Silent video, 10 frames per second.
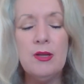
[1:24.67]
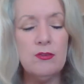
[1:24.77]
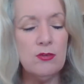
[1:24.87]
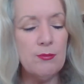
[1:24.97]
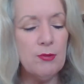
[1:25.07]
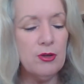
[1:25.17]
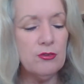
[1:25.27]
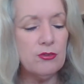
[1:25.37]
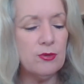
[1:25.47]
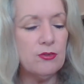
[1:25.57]
So I'm going
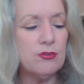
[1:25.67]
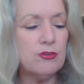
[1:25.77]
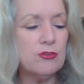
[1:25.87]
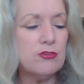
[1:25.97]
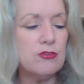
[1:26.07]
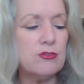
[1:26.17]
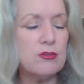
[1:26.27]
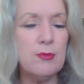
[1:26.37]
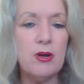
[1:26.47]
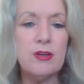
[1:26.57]
to introduce you to
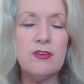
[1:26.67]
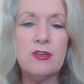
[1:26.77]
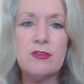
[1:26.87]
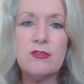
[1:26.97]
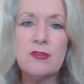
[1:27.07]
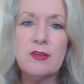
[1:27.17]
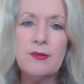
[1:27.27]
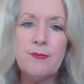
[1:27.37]
some ideas